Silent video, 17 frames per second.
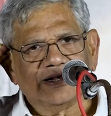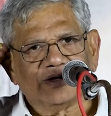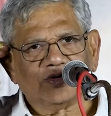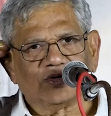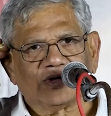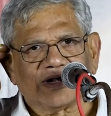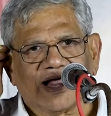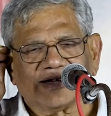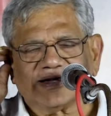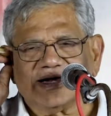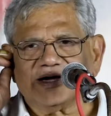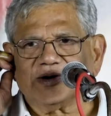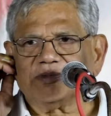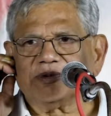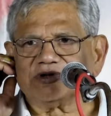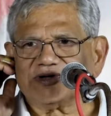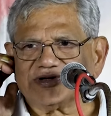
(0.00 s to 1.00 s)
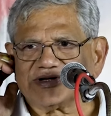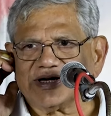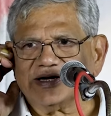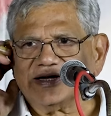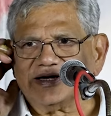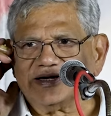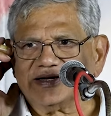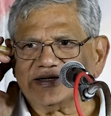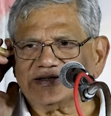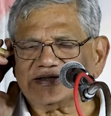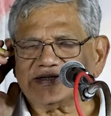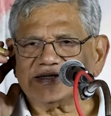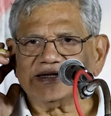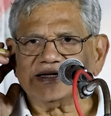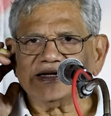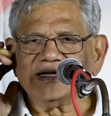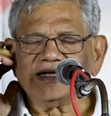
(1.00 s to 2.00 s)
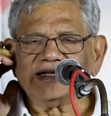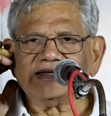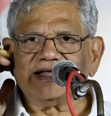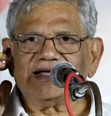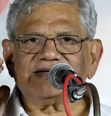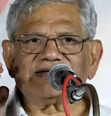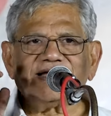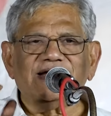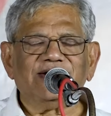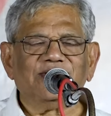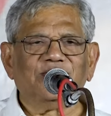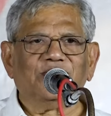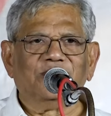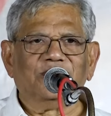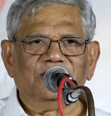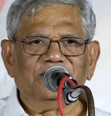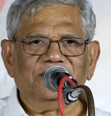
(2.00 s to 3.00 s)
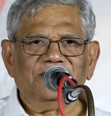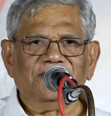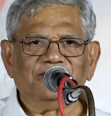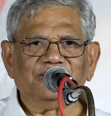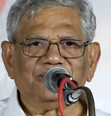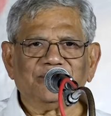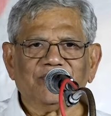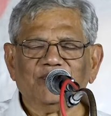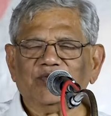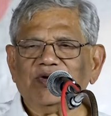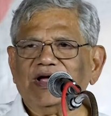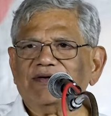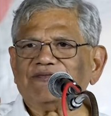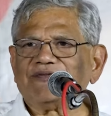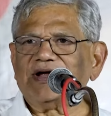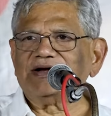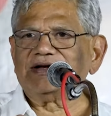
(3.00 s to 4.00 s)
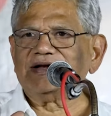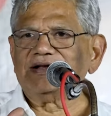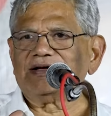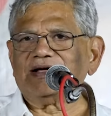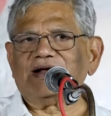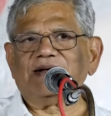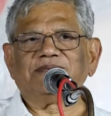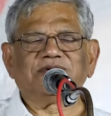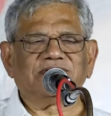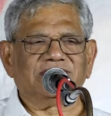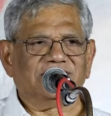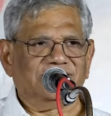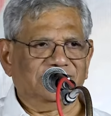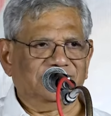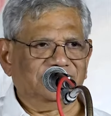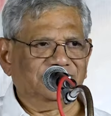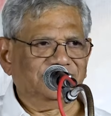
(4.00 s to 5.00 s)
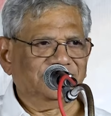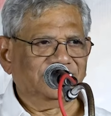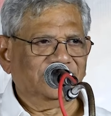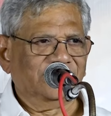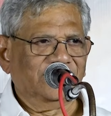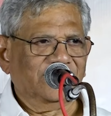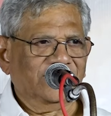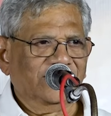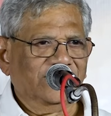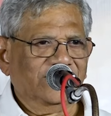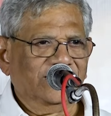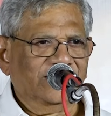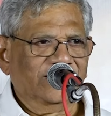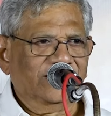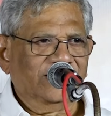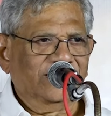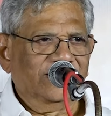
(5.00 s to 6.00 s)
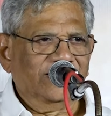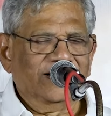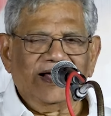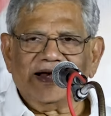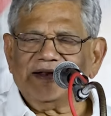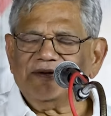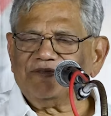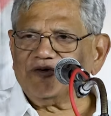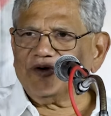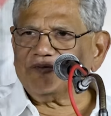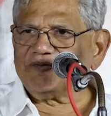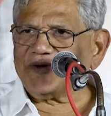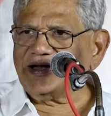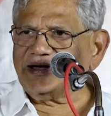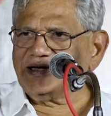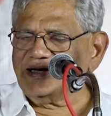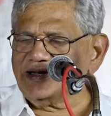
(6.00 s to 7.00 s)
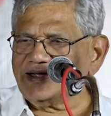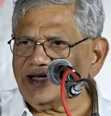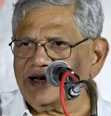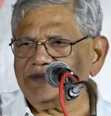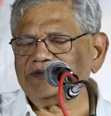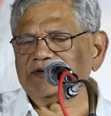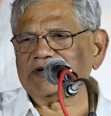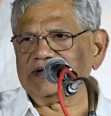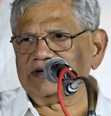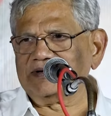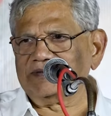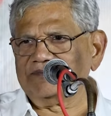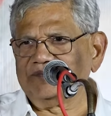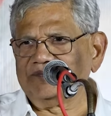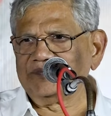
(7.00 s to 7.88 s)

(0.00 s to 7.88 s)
to target opposition leaders, they say, no, we are fighting corruption. And if you are fighting corruption,